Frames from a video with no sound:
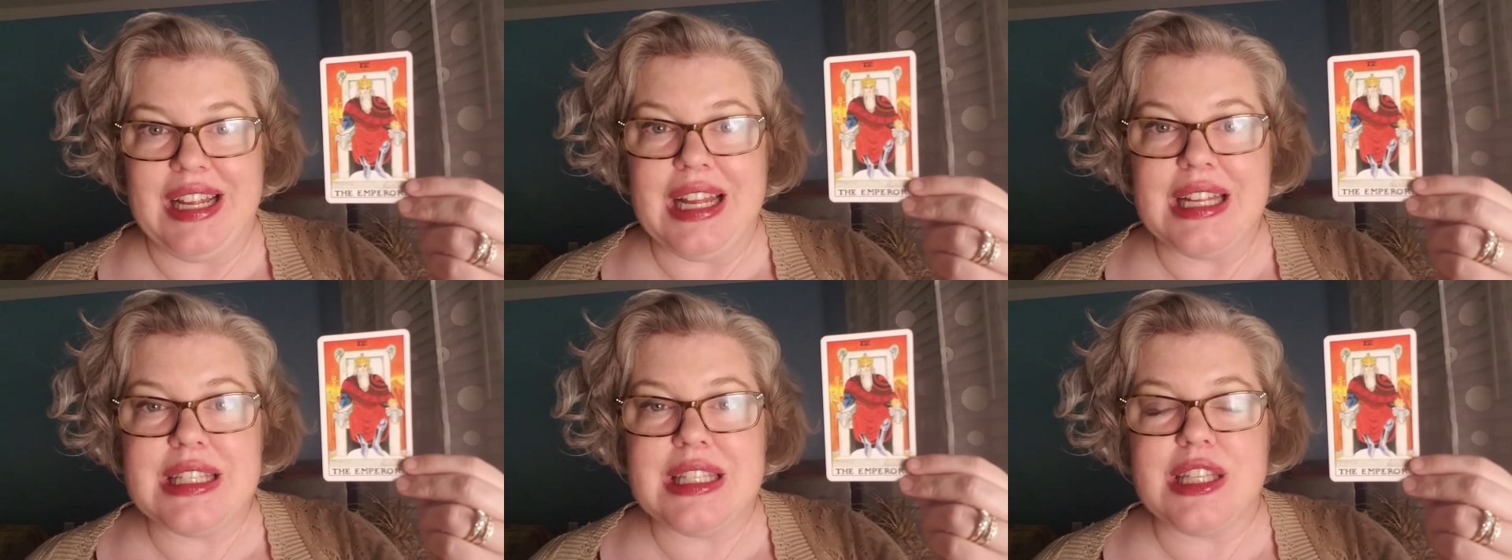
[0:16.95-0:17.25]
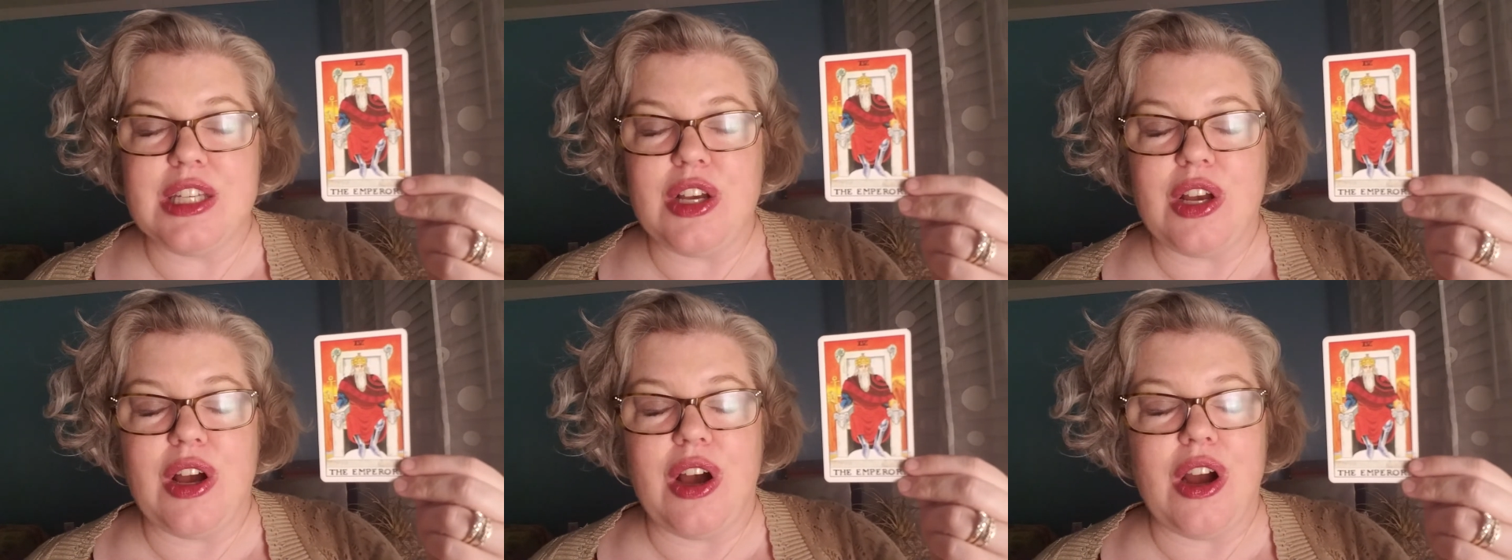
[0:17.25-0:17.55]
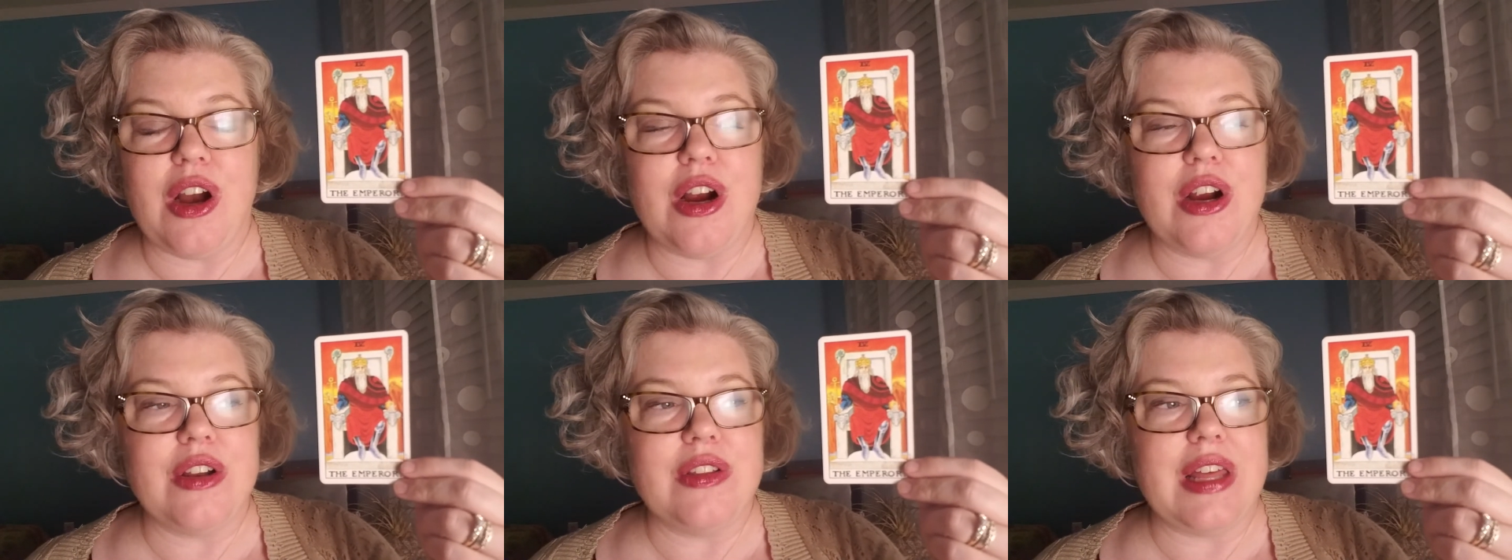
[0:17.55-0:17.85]
It's the
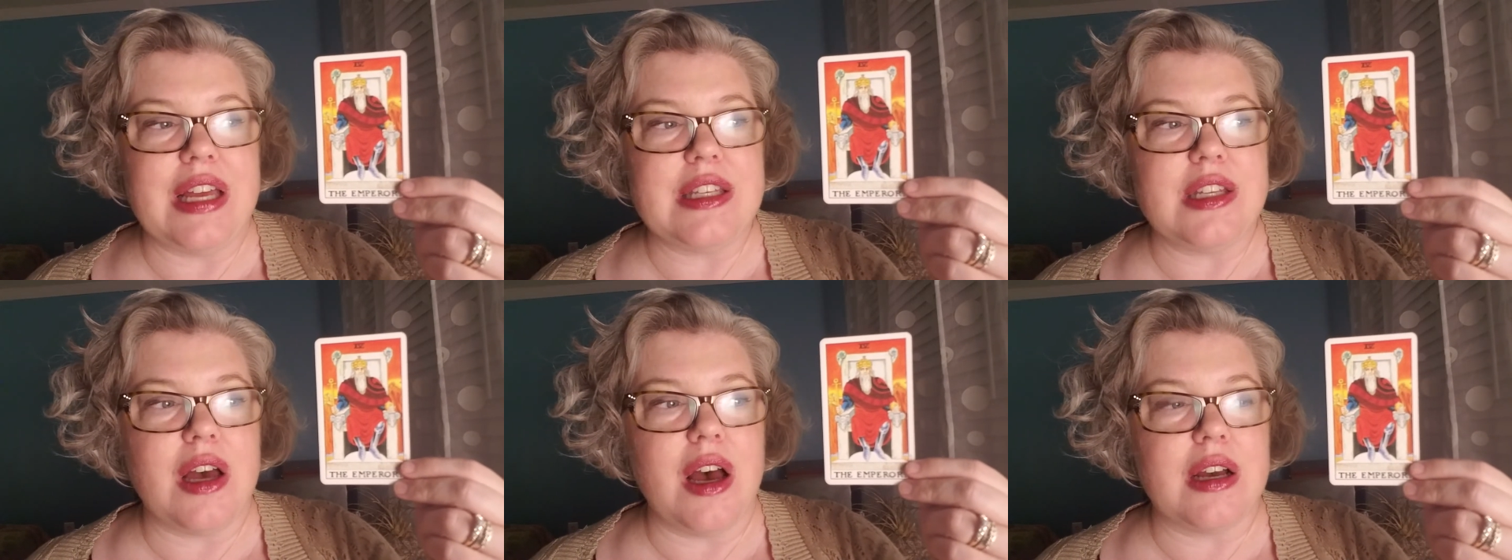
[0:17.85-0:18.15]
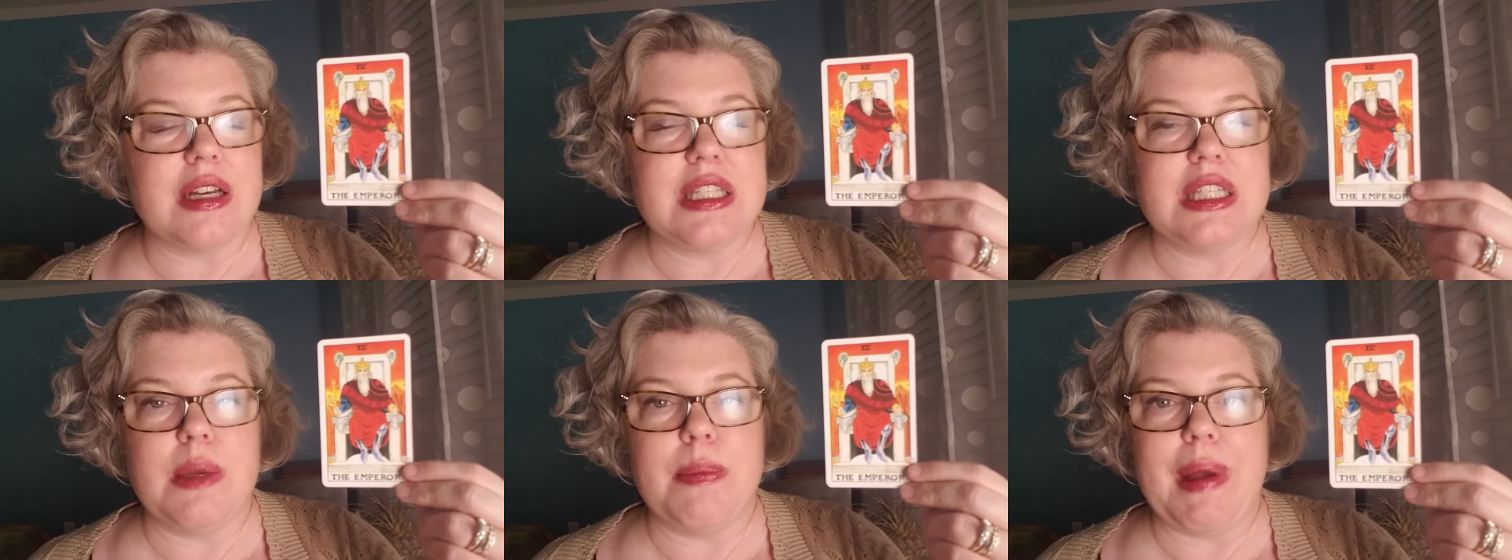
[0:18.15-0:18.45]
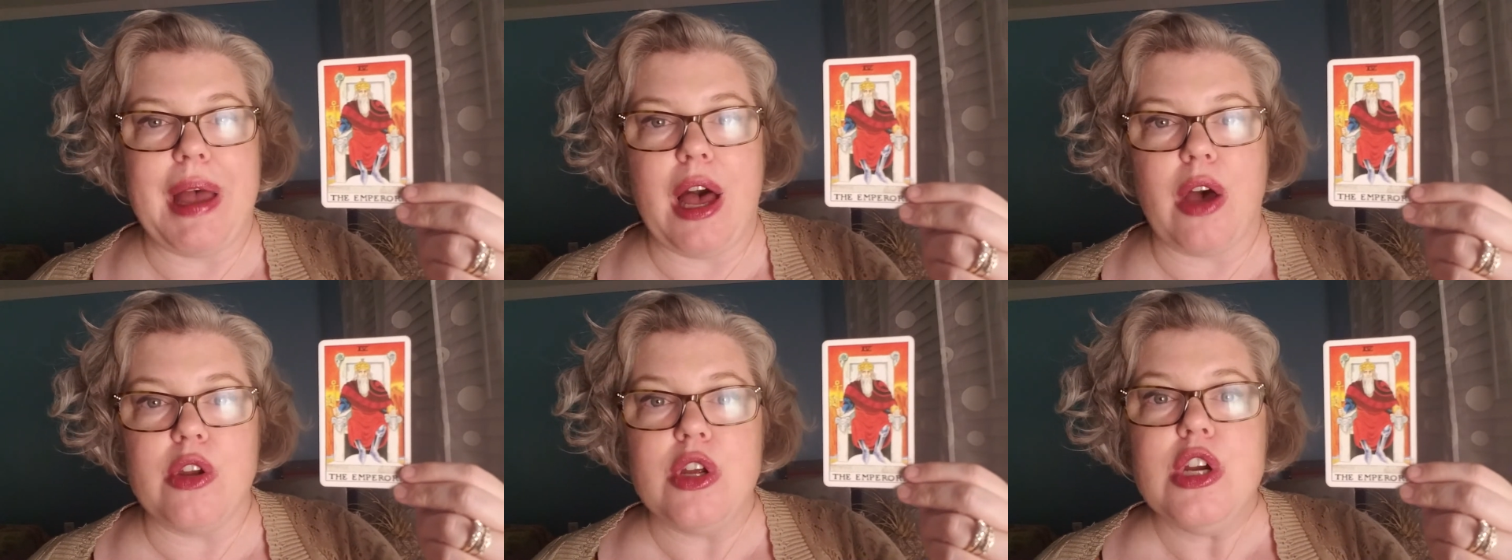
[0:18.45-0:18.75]
card that talks
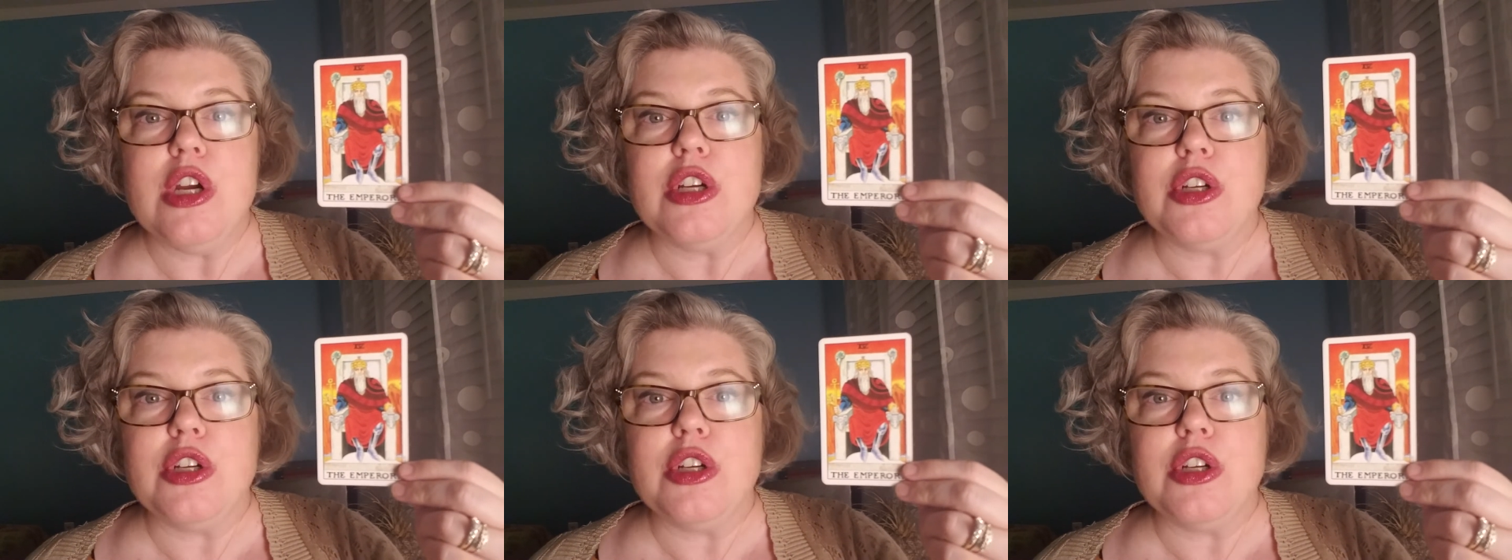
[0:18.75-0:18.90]
about